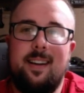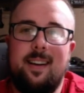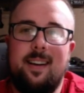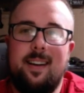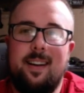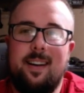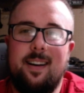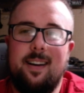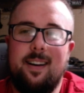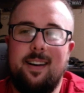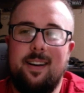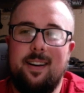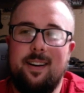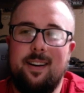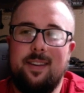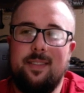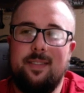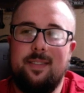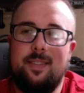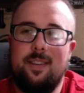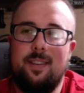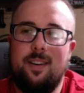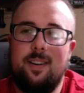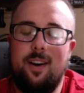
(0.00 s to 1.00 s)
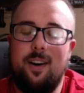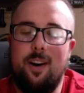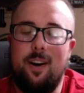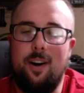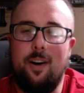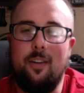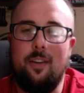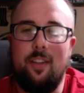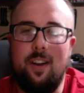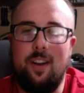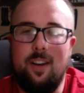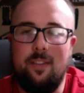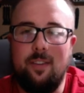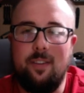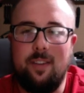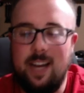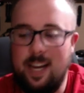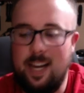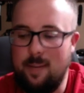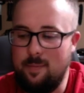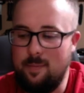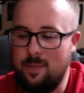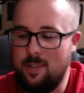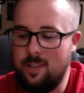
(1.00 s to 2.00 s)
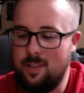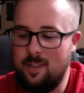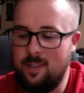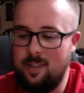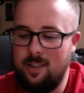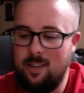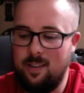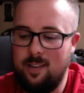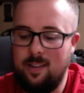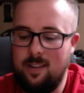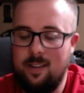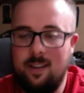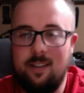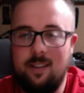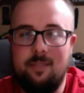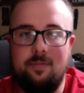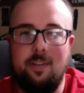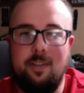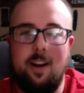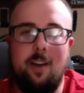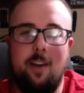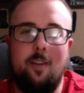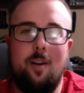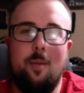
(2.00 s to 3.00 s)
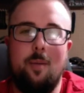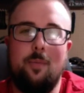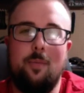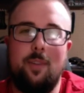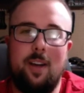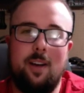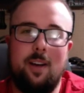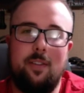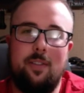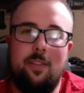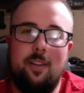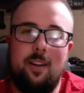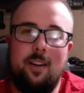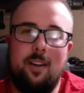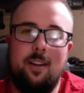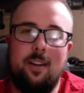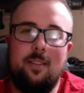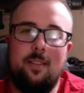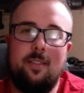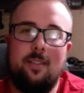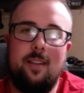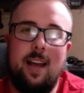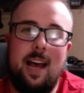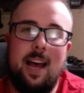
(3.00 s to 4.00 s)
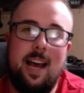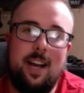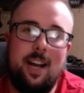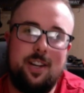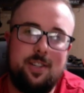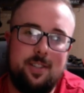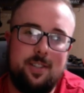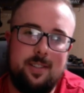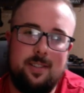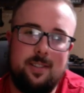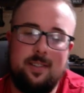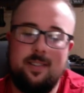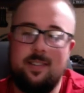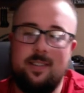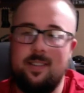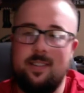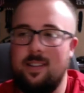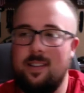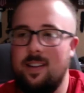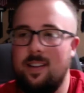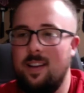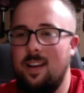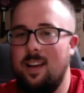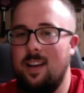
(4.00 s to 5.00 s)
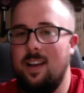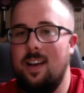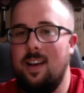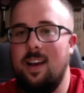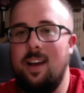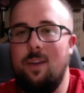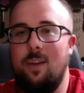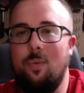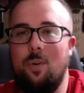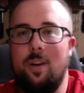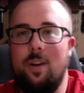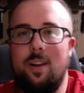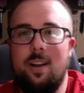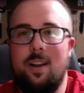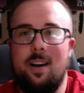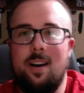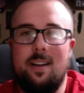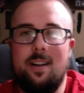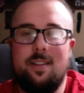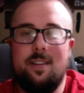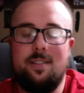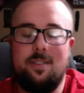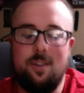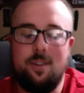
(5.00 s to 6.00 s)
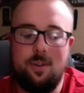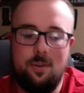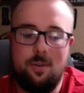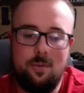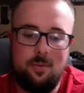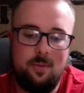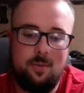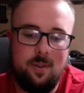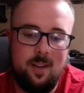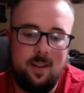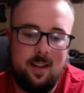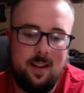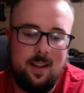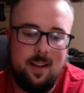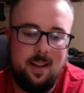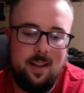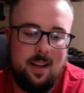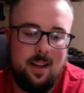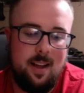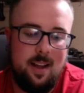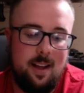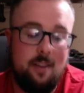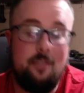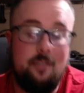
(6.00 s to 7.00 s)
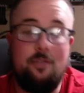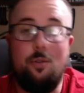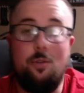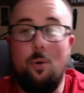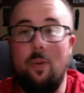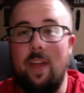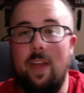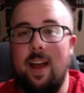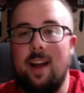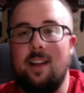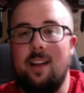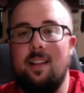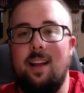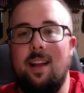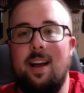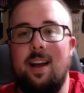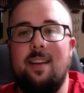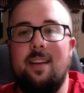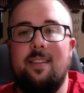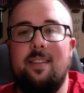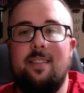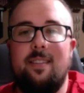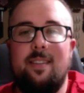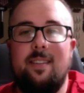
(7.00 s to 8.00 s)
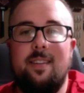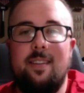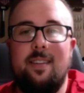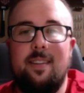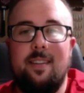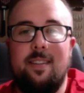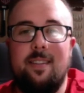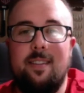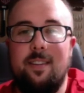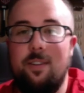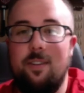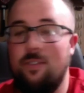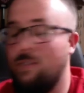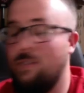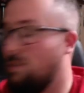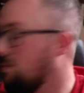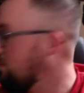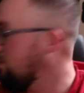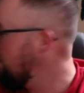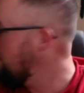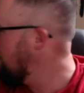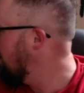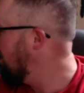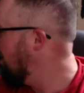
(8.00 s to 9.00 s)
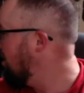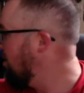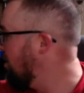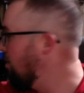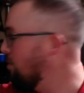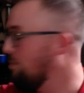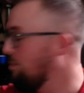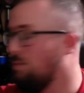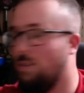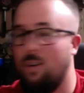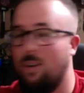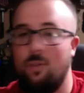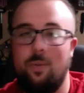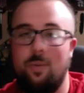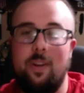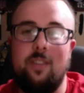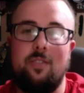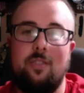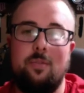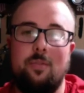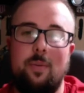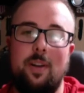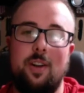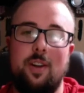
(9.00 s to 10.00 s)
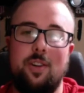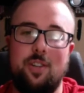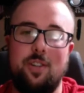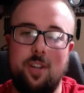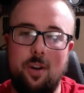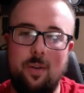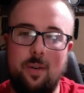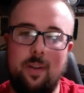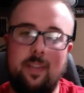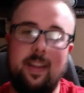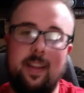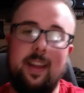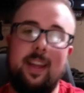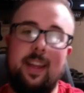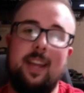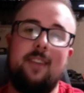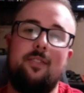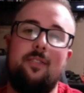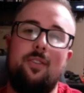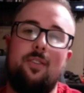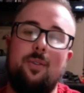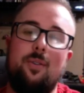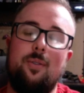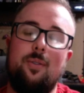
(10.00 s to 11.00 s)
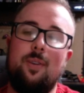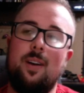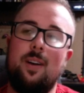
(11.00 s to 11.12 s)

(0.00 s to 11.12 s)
of all the different types of firearms out there, actions and whatnot. So for that class, there's really no reason for me to show it. They give you,